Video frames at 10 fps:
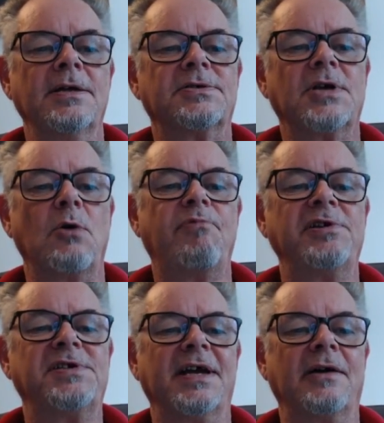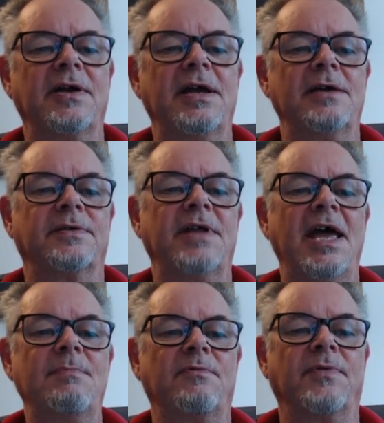So we're printing out here the
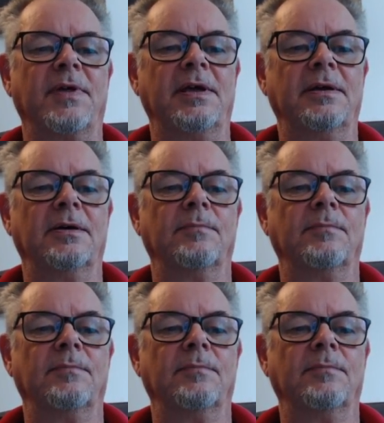name of the